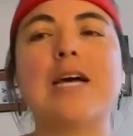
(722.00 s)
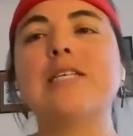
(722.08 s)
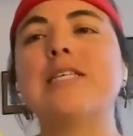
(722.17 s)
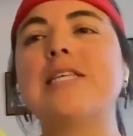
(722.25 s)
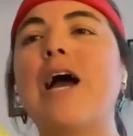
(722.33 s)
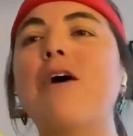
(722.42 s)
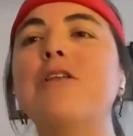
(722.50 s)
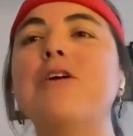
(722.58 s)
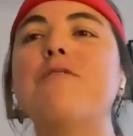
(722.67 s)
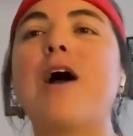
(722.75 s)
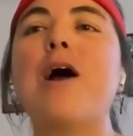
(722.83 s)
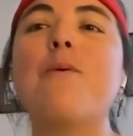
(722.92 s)
the sound
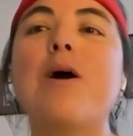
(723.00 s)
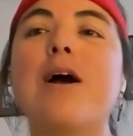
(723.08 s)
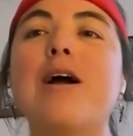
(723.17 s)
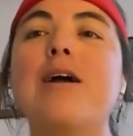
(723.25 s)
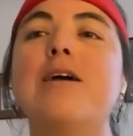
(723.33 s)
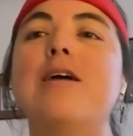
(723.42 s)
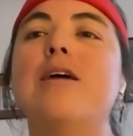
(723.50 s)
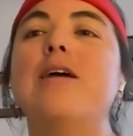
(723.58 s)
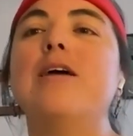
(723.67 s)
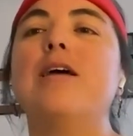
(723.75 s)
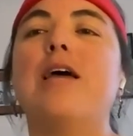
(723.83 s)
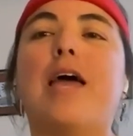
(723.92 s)
of agua
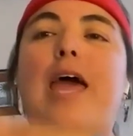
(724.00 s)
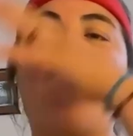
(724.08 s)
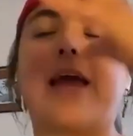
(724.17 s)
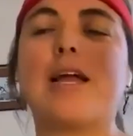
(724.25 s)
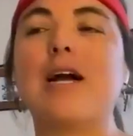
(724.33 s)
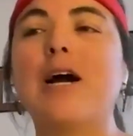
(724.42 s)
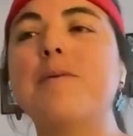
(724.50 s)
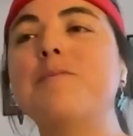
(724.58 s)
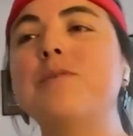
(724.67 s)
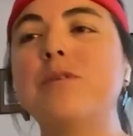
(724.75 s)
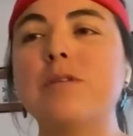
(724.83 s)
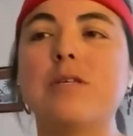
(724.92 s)

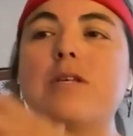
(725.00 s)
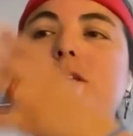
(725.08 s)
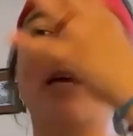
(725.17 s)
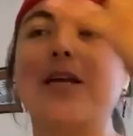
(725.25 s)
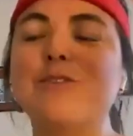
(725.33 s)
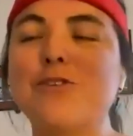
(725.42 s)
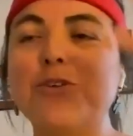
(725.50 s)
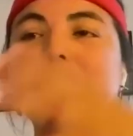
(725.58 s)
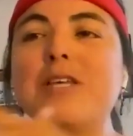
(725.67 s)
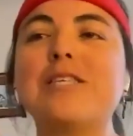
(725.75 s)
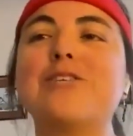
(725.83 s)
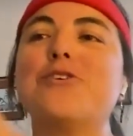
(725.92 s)
comes into
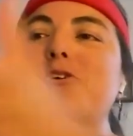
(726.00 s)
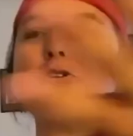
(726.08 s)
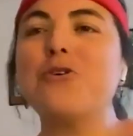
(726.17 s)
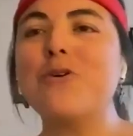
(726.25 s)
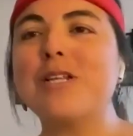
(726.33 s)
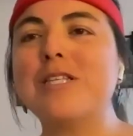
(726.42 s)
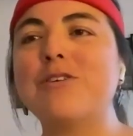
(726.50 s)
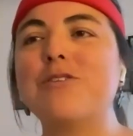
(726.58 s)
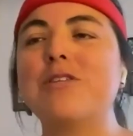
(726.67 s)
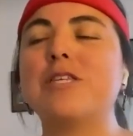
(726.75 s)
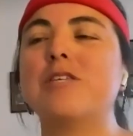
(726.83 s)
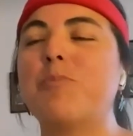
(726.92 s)
this circle, into
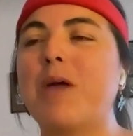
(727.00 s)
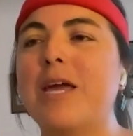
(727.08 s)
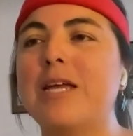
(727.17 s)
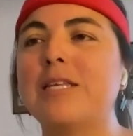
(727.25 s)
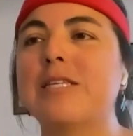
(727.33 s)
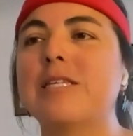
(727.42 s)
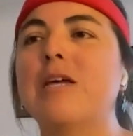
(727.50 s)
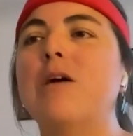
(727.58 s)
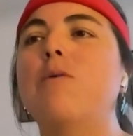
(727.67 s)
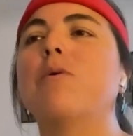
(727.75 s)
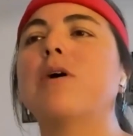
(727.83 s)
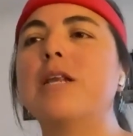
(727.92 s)
this space,
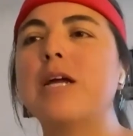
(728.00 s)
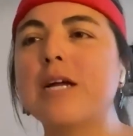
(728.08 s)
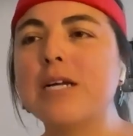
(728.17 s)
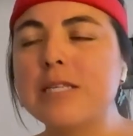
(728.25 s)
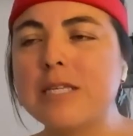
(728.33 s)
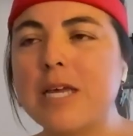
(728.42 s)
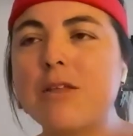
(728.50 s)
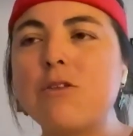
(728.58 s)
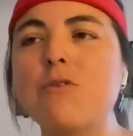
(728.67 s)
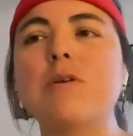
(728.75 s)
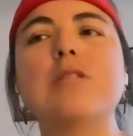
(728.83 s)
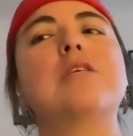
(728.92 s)
we're going to
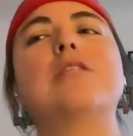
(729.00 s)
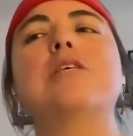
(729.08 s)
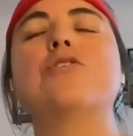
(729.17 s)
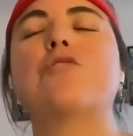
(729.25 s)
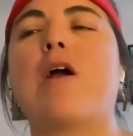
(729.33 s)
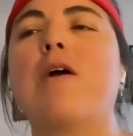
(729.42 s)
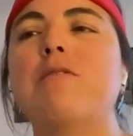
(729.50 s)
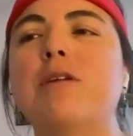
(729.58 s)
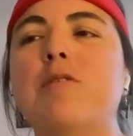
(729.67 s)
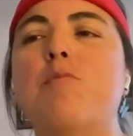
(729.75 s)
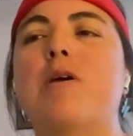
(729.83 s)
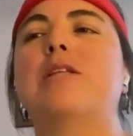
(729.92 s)
continue into this
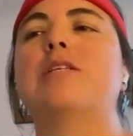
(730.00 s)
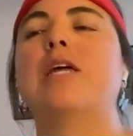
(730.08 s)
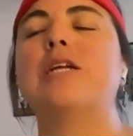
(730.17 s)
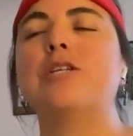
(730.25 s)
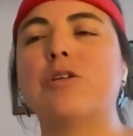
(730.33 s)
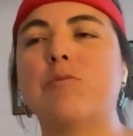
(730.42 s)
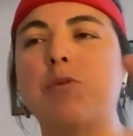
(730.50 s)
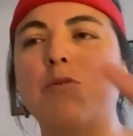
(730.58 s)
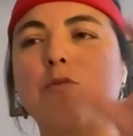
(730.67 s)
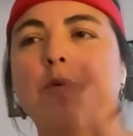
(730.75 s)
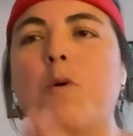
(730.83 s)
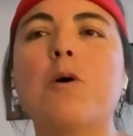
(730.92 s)
grounding meditation
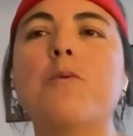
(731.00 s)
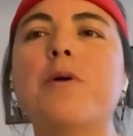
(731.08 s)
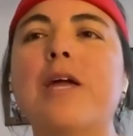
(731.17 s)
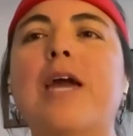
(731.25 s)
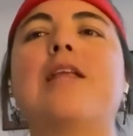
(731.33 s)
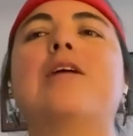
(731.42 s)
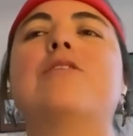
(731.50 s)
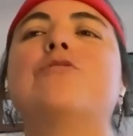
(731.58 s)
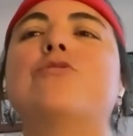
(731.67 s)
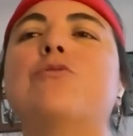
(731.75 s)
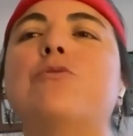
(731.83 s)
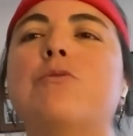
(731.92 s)
before we get
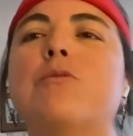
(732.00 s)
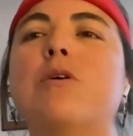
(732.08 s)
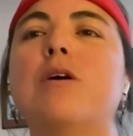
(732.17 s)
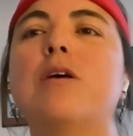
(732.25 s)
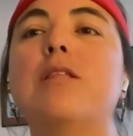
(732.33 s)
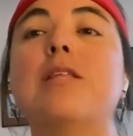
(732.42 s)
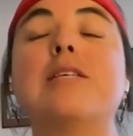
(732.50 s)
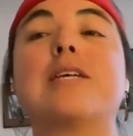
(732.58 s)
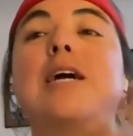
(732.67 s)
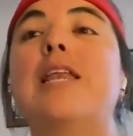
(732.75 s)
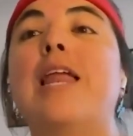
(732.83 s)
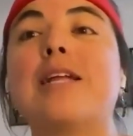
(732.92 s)
into this
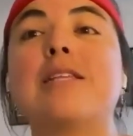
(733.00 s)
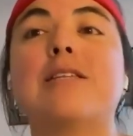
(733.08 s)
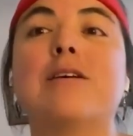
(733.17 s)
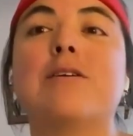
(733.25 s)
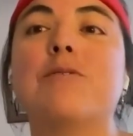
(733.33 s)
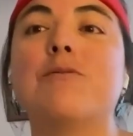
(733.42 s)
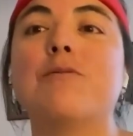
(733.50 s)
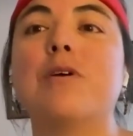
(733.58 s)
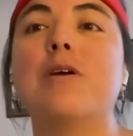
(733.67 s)
collective